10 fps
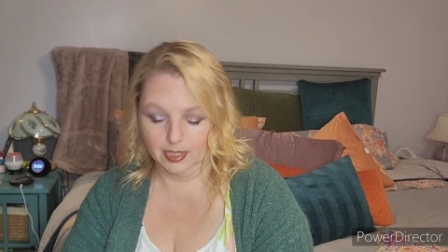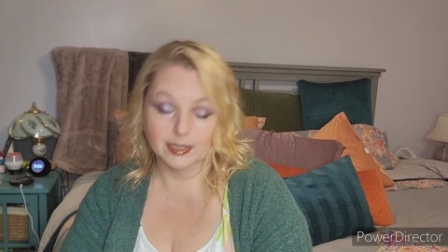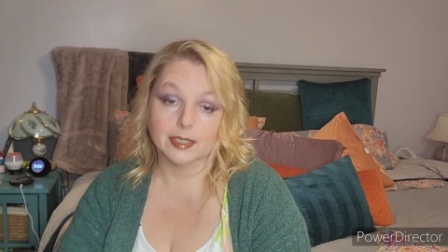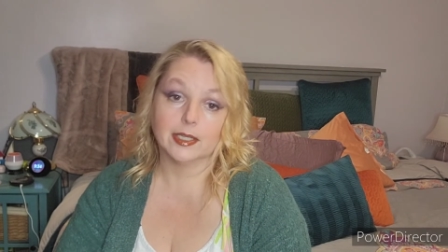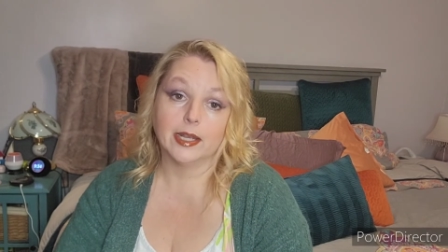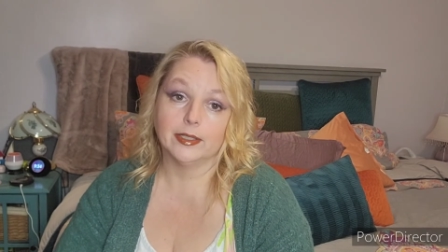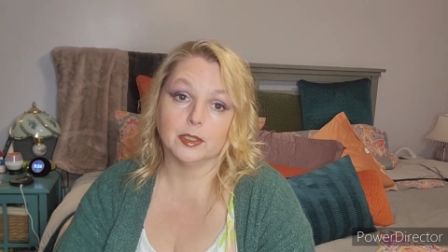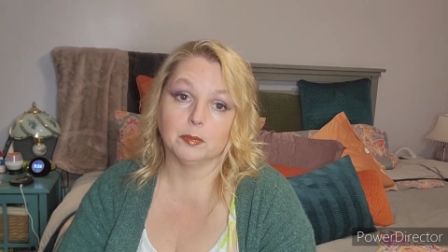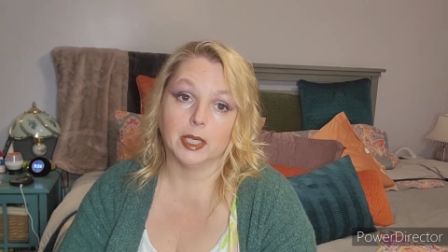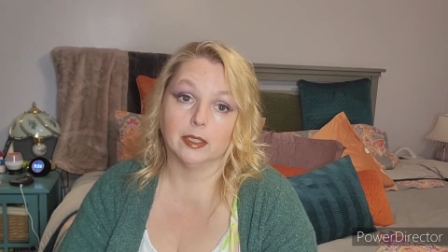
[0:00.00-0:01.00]
It's exciting
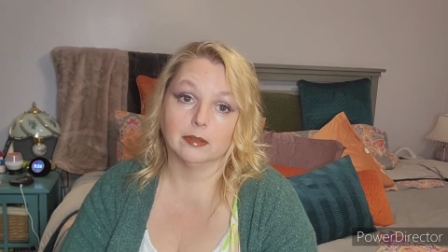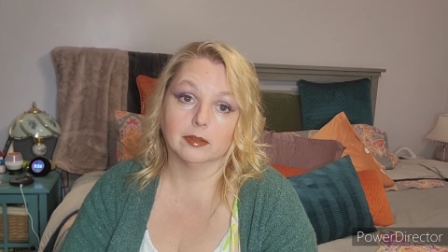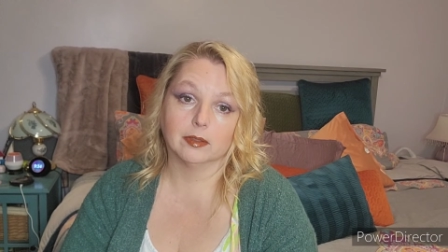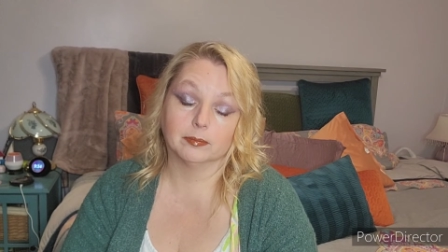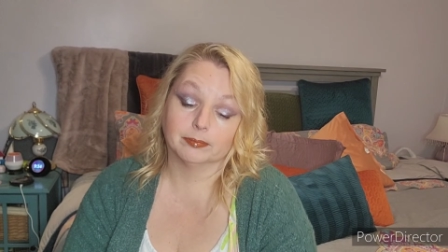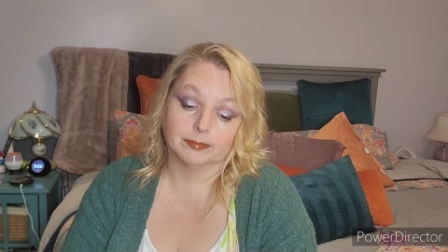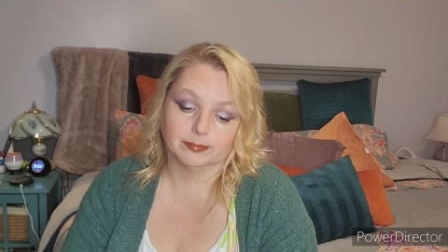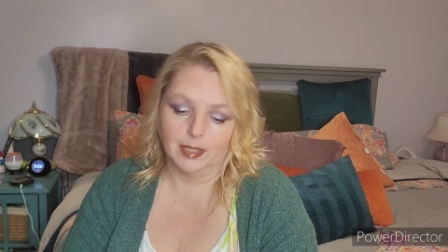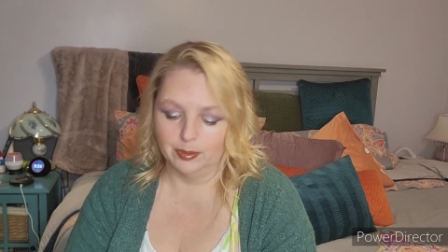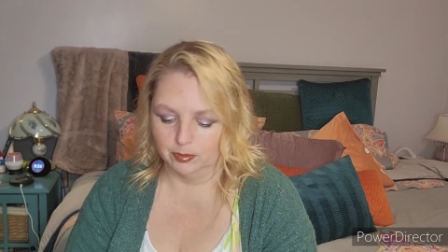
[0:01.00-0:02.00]
to me.
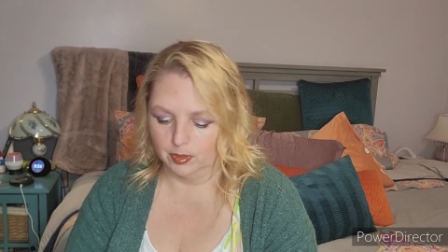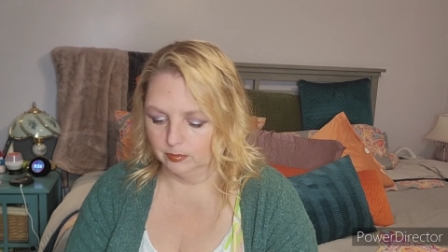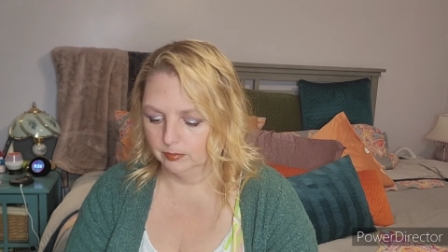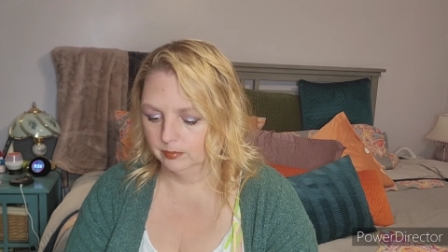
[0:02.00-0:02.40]
I don't know.